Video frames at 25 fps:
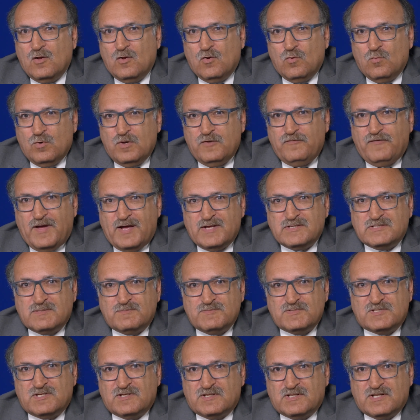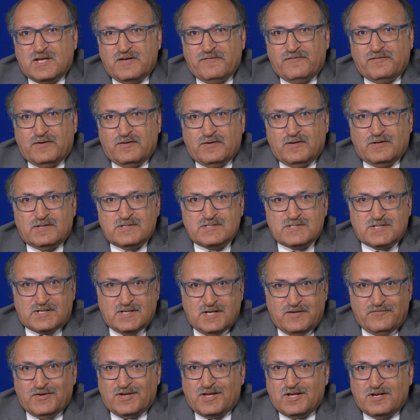We've had some
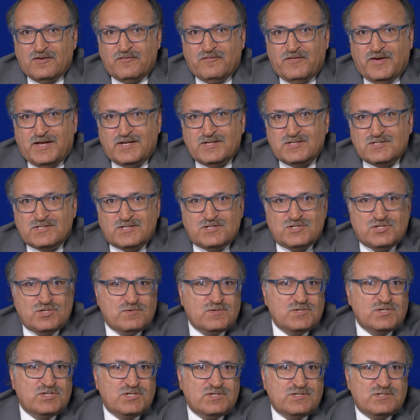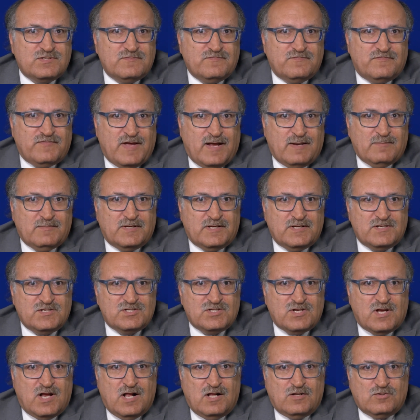significant events at Jewish Family and
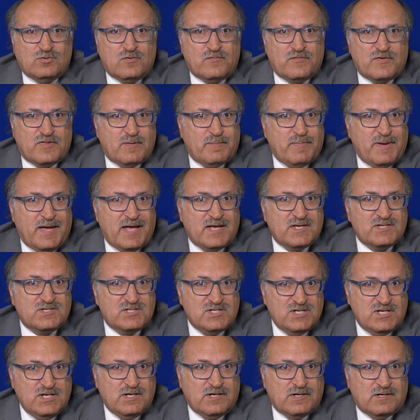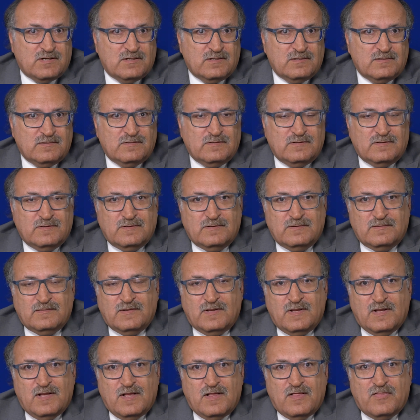Child over the past year.
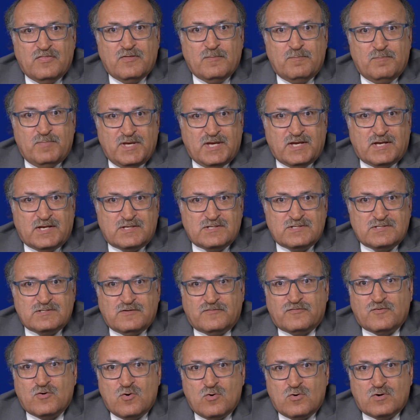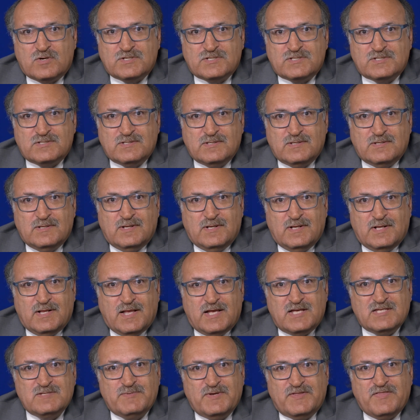The biggest, of course,
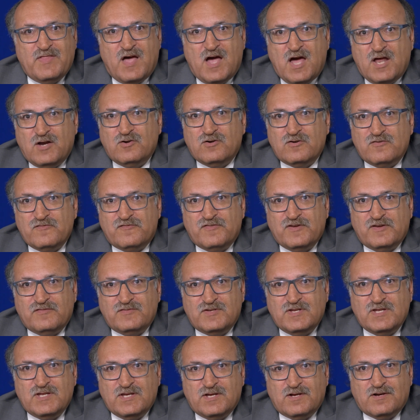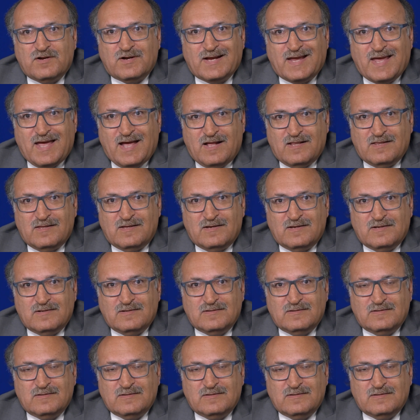has been the 150-year gala.